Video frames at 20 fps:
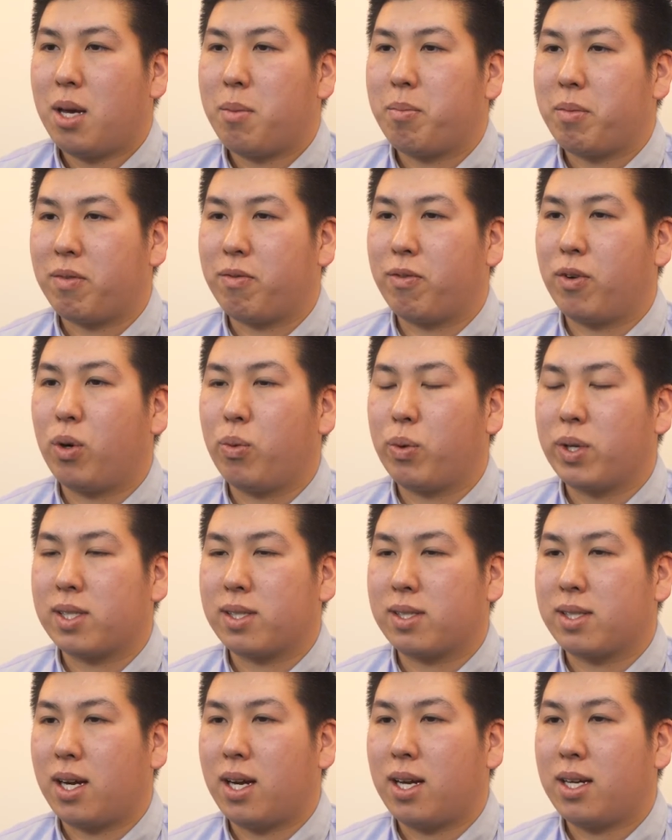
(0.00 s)
Before we
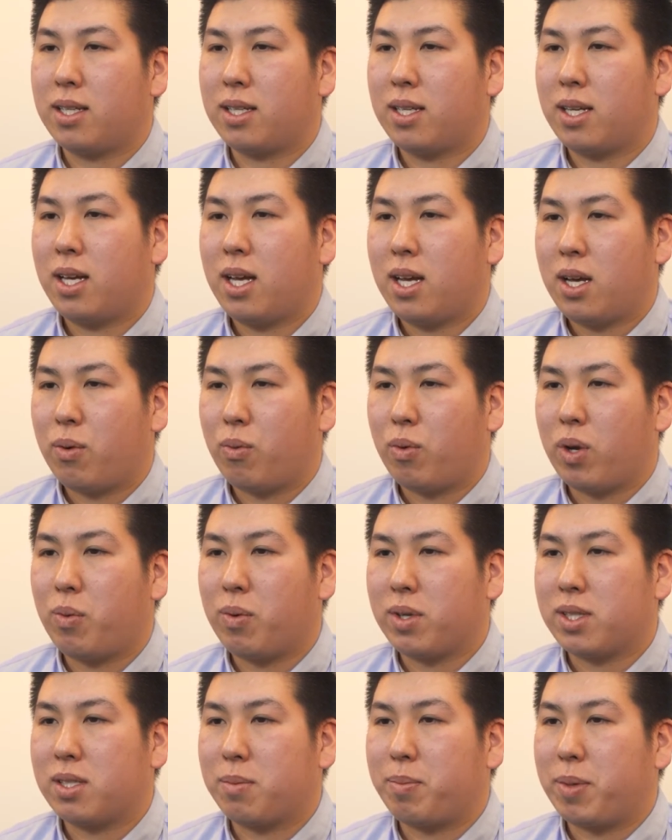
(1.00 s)
start, we
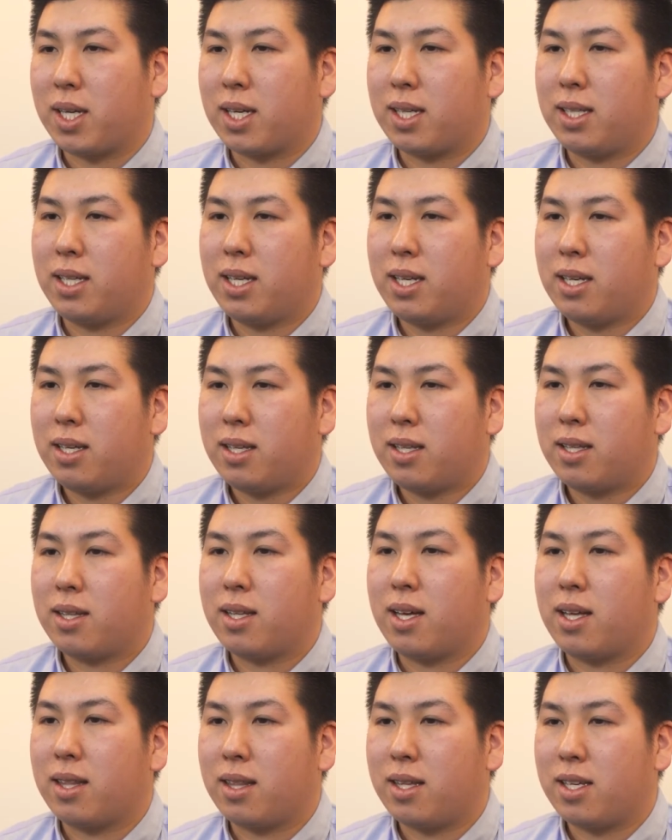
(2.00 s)
want to be clear
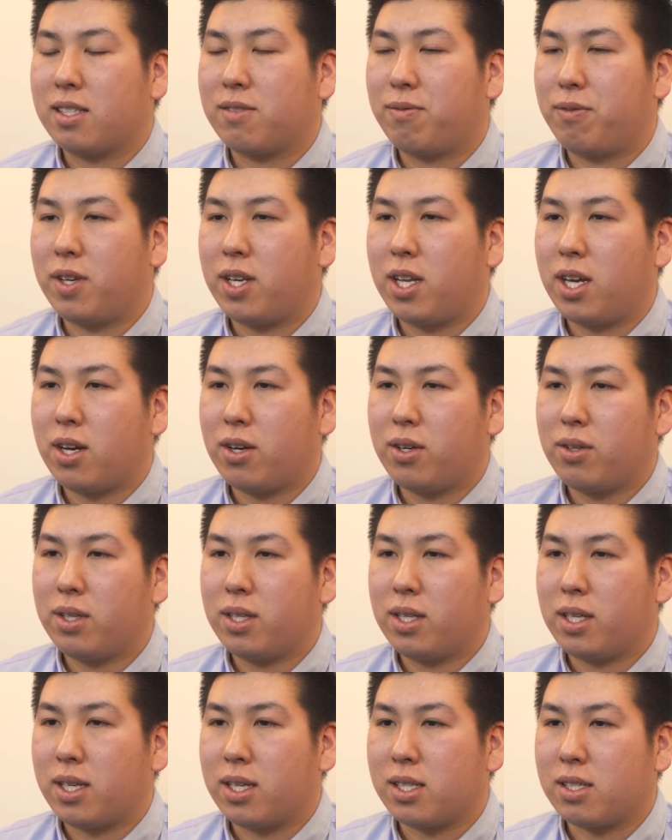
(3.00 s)
that this video
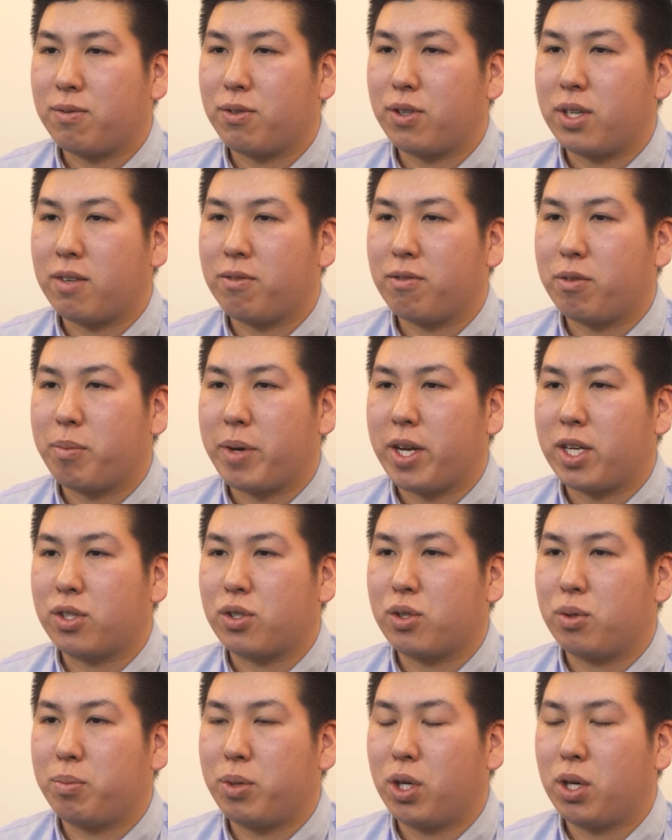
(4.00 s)
is for
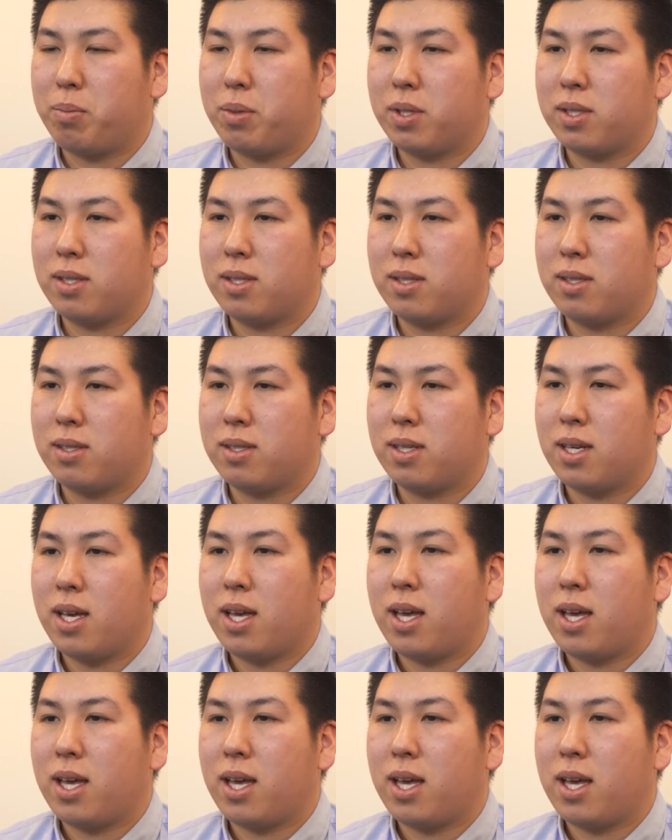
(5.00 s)
informational purposes.